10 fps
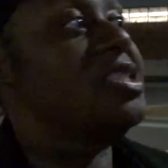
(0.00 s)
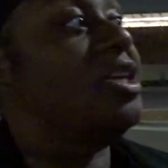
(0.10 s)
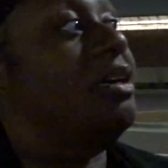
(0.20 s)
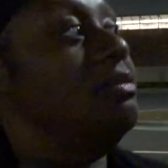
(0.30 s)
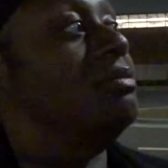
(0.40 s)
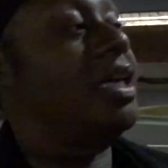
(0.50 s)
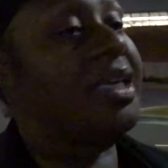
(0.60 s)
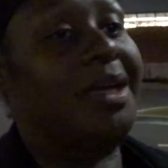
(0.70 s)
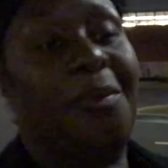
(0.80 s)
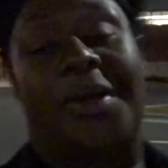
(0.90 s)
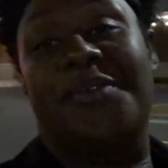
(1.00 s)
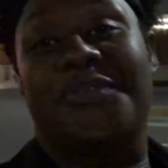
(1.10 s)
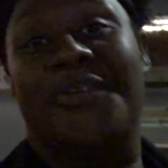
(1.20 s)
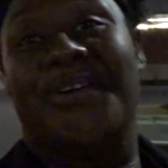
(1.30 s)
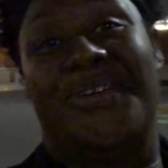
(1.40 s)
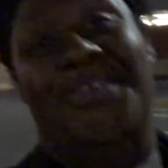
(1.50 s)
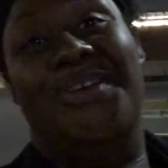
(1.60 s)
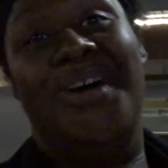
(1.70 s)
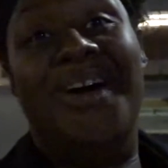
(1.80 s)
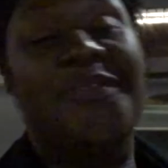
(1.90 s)
So I can't wait
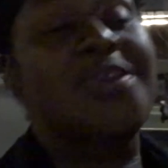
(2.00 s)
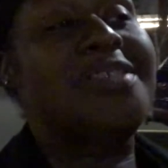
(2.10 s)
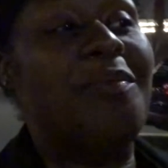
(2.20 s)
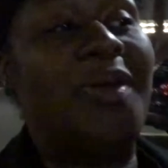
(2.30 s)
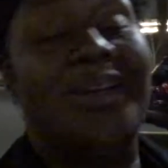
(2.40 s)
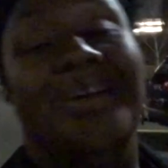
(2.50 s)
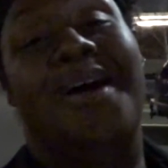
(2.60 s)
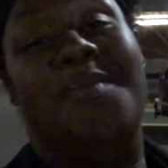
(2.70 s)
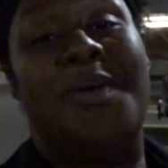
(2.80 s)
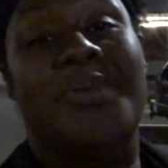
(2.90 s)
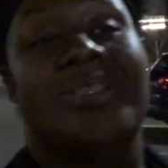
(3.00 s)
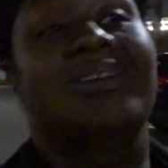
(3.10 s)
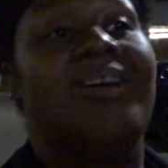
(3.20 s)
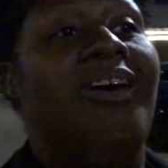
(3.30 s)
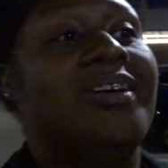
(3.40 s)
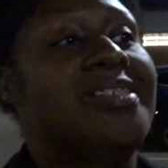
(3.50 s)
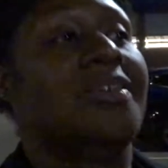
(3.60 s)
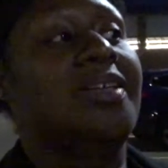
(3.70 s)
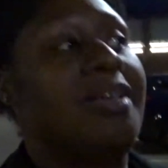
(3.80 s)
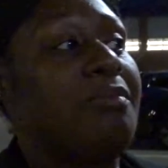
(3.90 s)
for somebody to come up with their cart
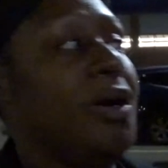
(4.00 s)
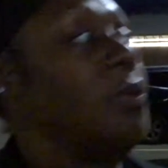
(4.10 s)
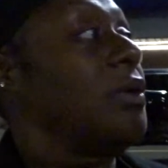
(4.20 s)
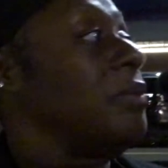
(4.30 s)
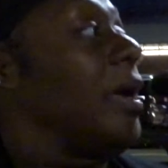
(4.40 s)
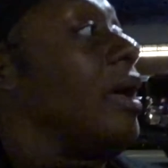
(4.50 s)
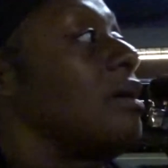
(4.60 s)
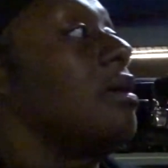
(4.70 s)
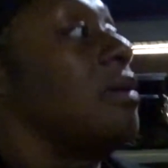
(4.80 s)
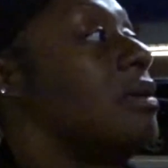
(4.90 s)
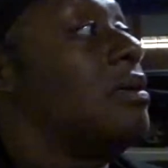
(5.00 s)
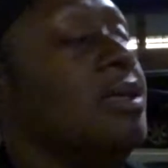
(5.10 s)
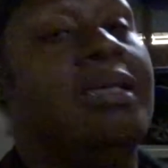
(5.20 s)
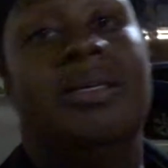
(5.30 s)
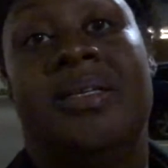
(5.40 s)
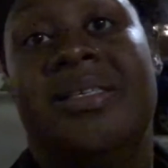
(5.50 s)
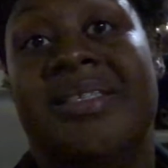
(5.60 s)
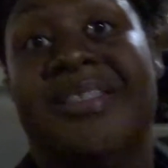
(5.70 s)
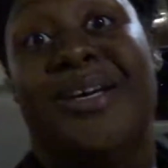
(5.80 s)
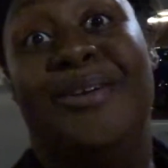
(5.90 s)
so I can get my quarter back.
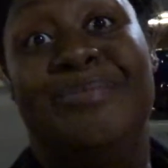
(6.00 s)
So